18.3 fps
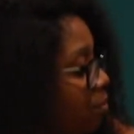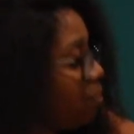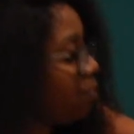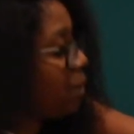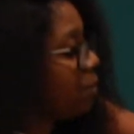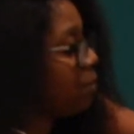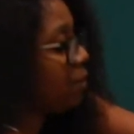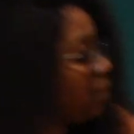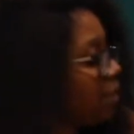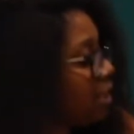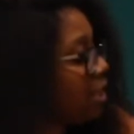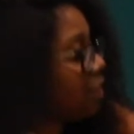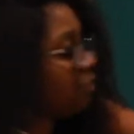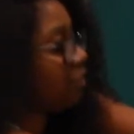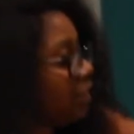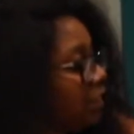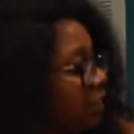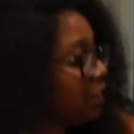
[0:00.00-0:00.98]
People
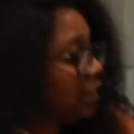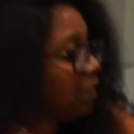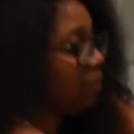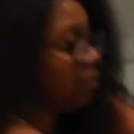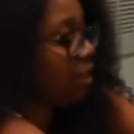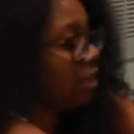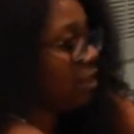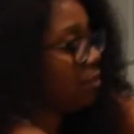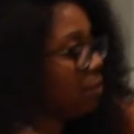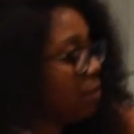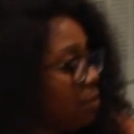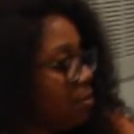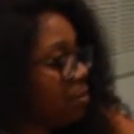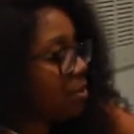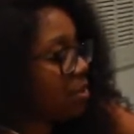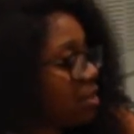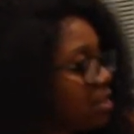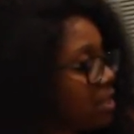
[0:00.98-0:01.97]
love to see what other
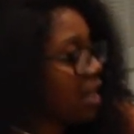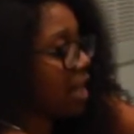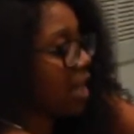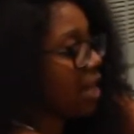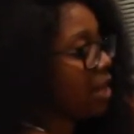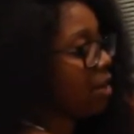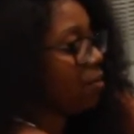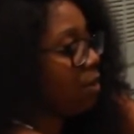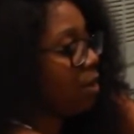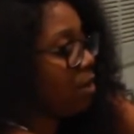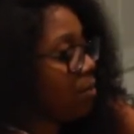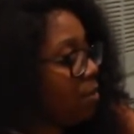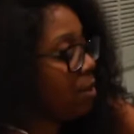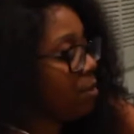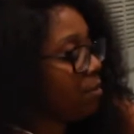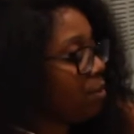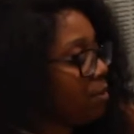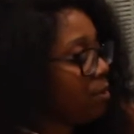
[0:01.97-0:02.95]
people say, what other
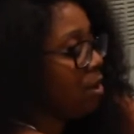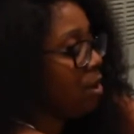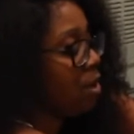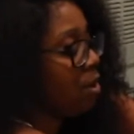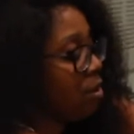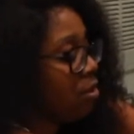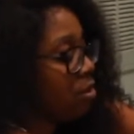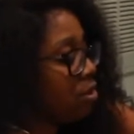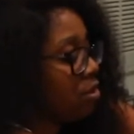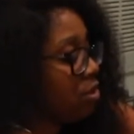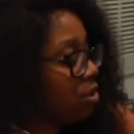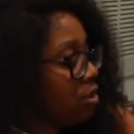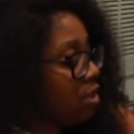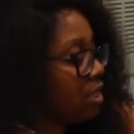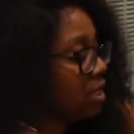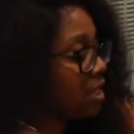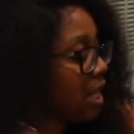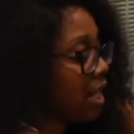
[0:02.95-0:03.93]
people
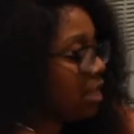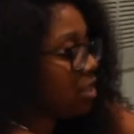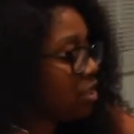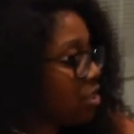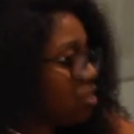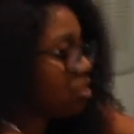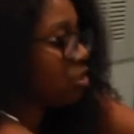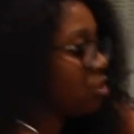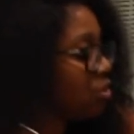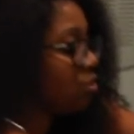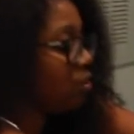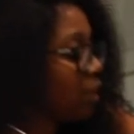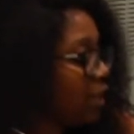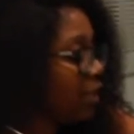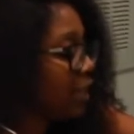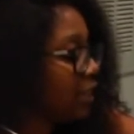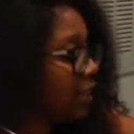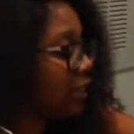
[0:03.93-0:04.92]
decided to do
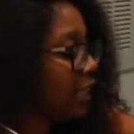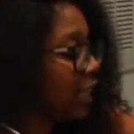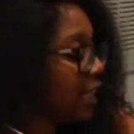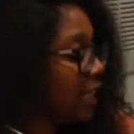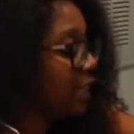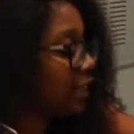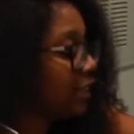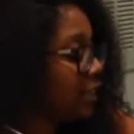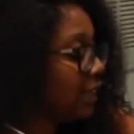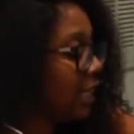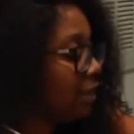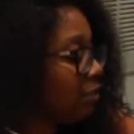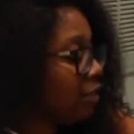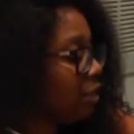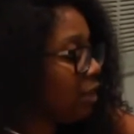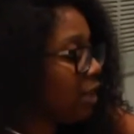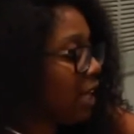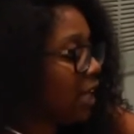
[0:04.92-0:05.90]
while they stayed at the same
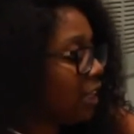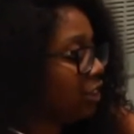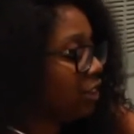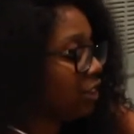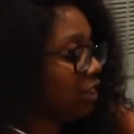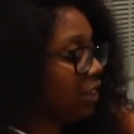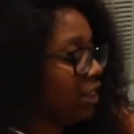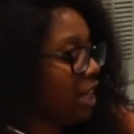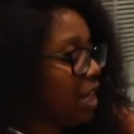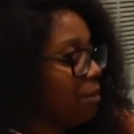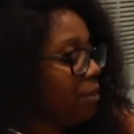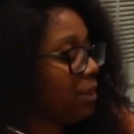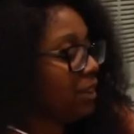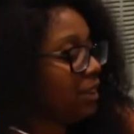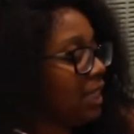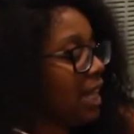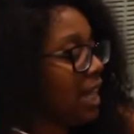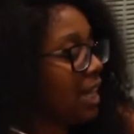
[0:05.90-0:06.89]
location. I'm
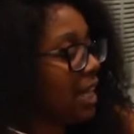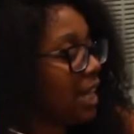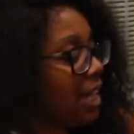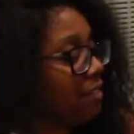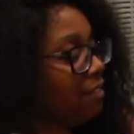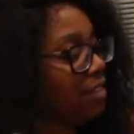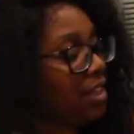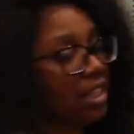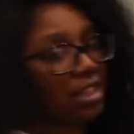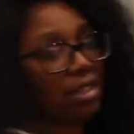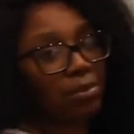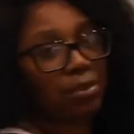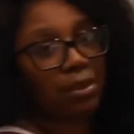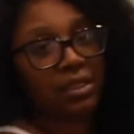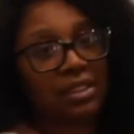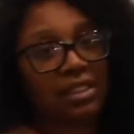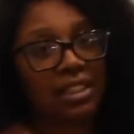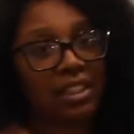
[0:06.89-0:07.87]
about to say, I can't even get the
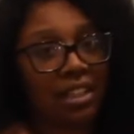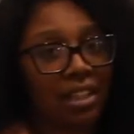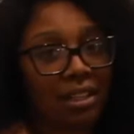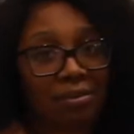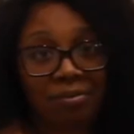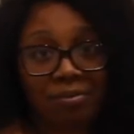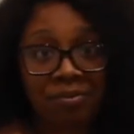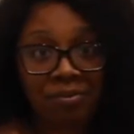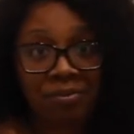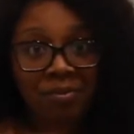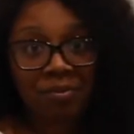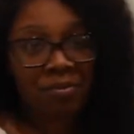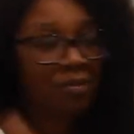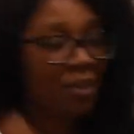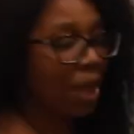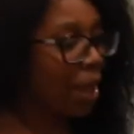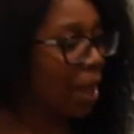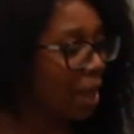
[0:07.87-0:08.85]
book to
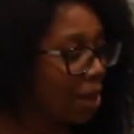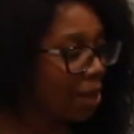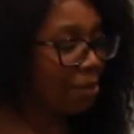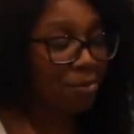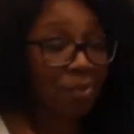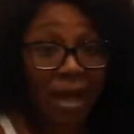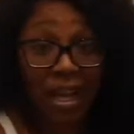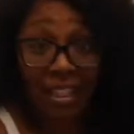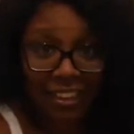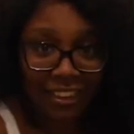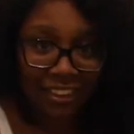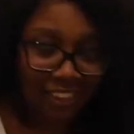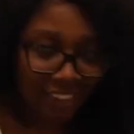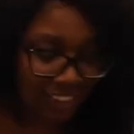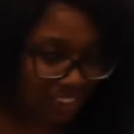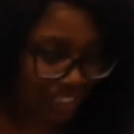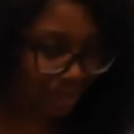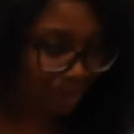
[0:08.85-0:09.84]
balance.
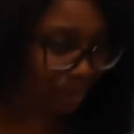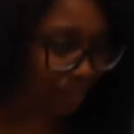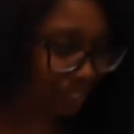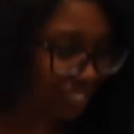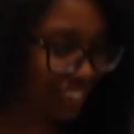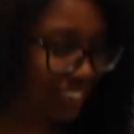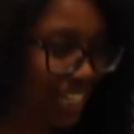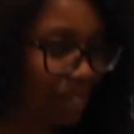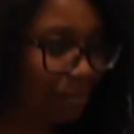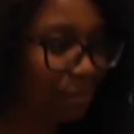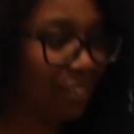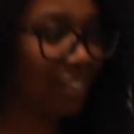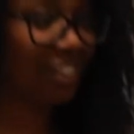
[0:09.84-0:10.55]
Let's get them off the table.